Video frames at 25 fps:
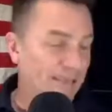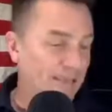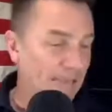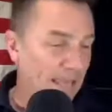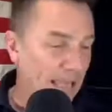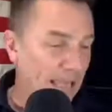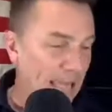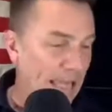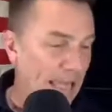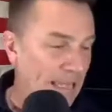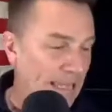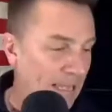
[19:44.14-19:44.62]
and,
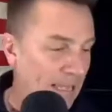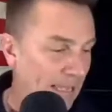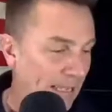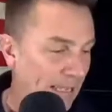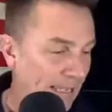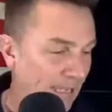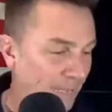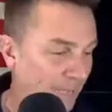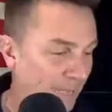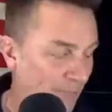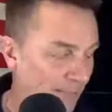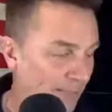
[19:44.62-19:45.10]
and
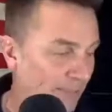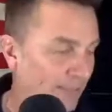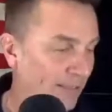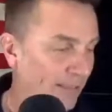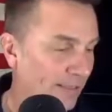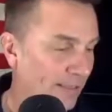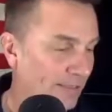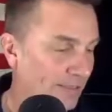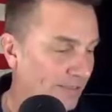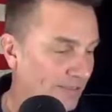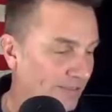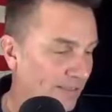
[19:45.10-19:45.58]
I think
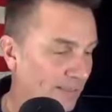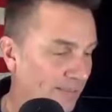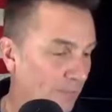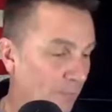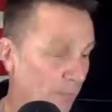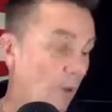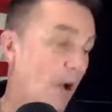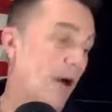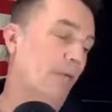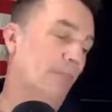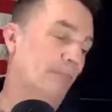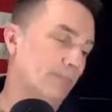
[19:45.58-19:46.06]
it,
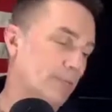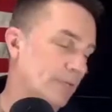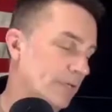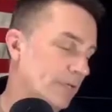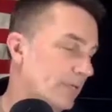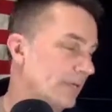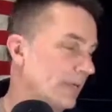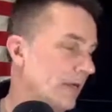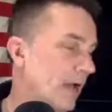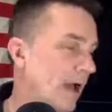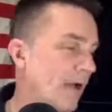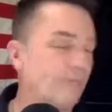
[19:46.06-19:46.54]
well,
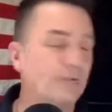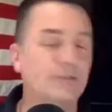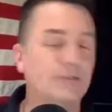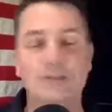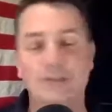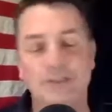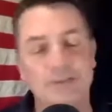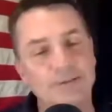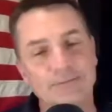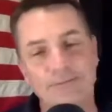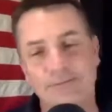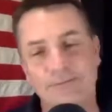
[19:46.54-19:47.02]

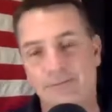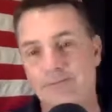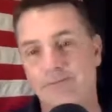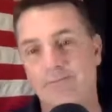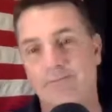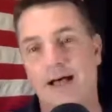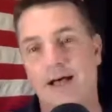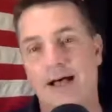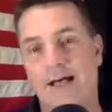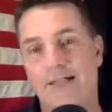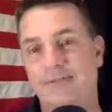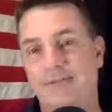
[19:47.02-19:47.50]
obviously
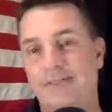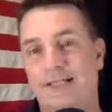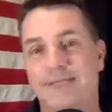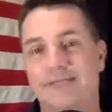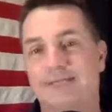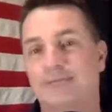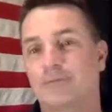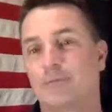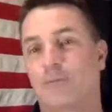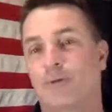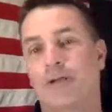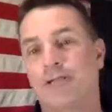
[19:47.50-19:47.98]

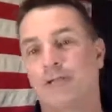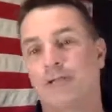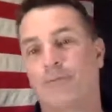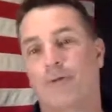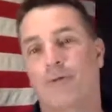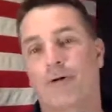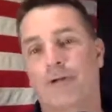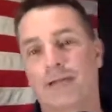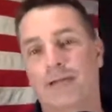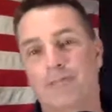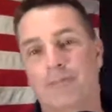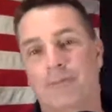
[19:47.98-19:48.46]
hindsight's twenty
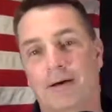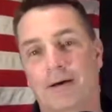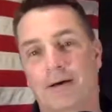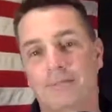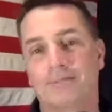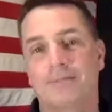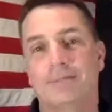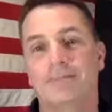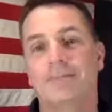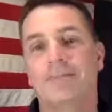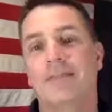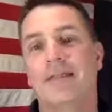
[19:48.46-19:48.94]
twenty, but
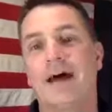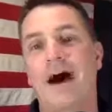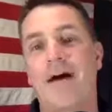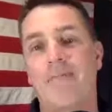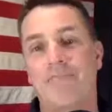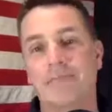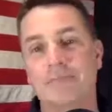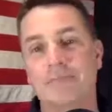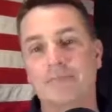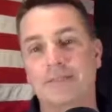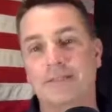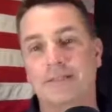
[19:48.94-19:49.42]

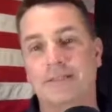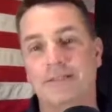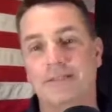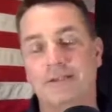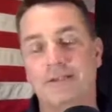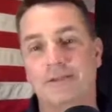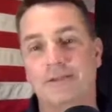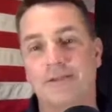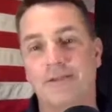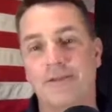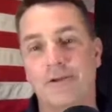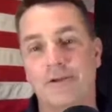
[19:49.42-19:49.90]
obviously
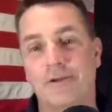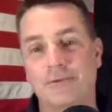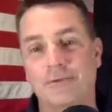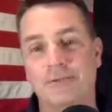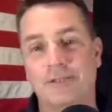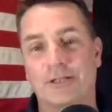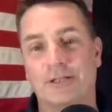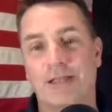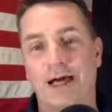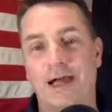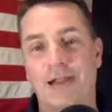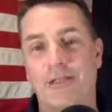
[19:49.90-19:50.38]
there was a
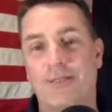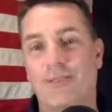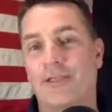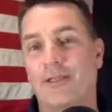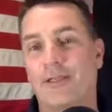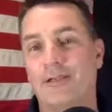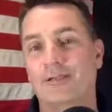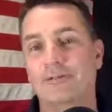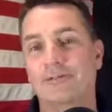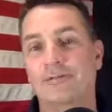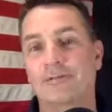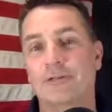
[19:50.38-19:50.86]
lot of
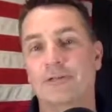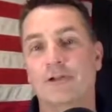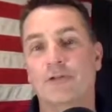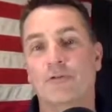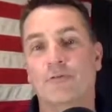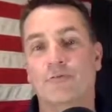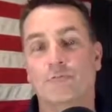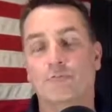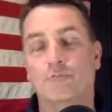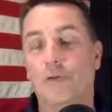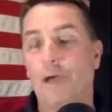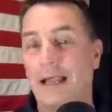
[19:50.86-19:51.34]
things
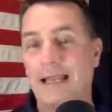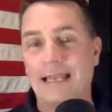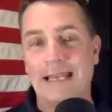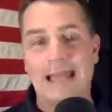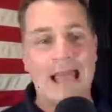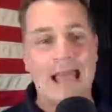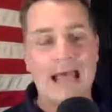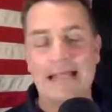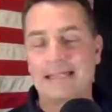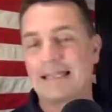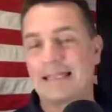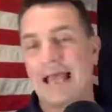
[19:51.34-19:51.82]
right
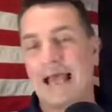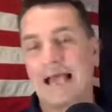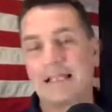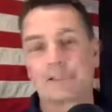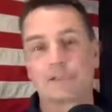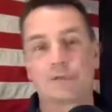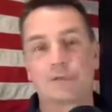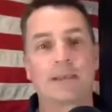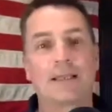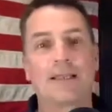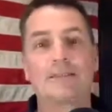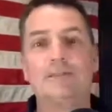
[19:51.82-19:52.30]
at that
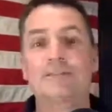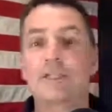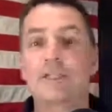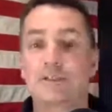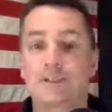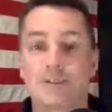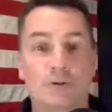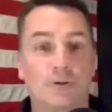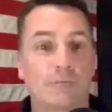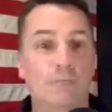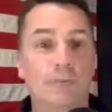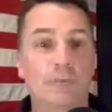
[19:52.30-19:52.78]

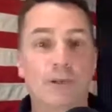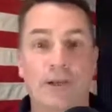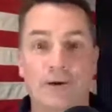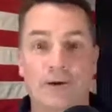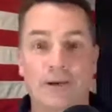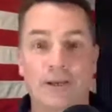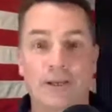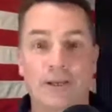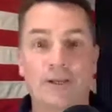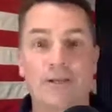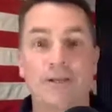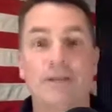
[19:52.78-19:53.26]
transitional
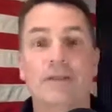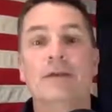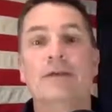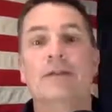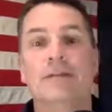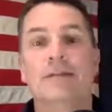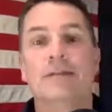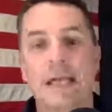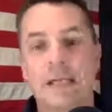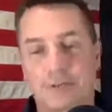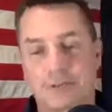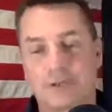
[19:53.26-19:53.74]
period
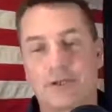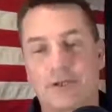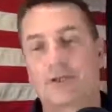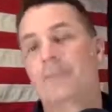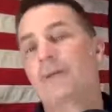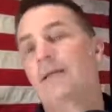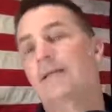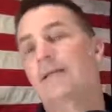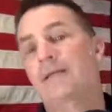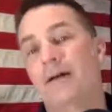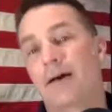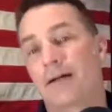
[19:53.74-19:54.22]
that could have
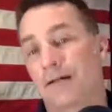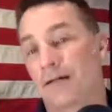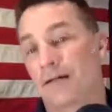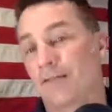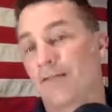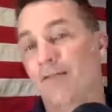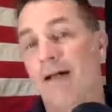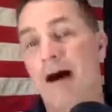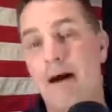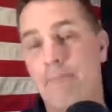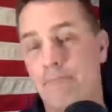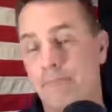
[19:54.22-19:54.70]
been done a
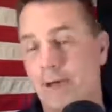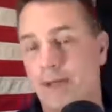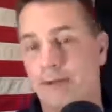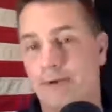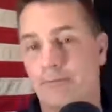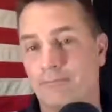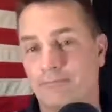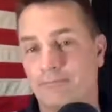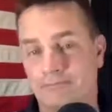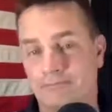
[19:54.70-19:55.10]
lot better.